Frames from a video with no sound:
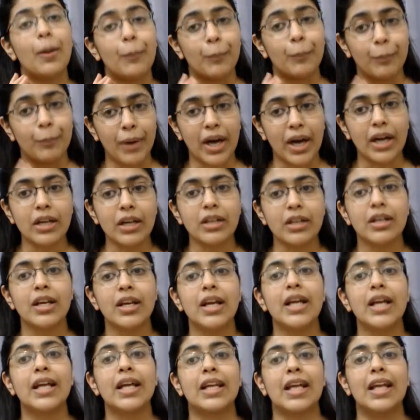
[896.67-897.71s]
But
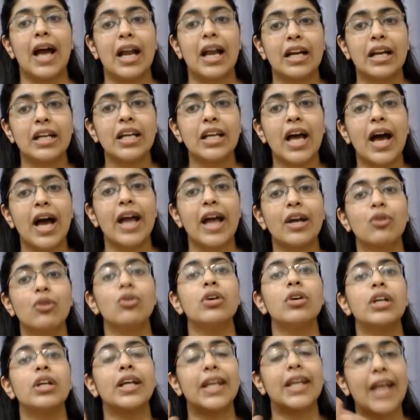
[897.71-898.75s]
Calcutta High
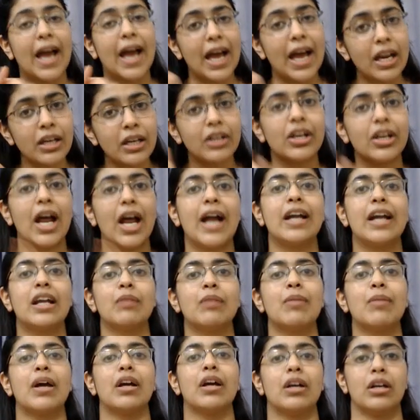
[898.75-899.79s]
Court can grant
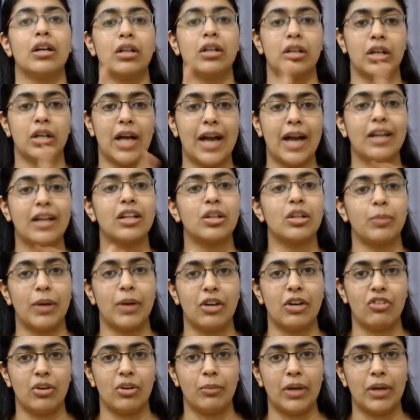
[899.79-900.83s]
him
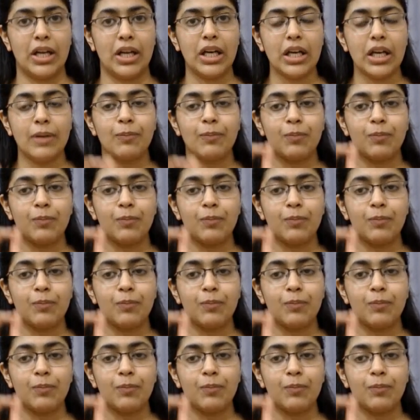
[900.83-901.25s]
anticipatory bail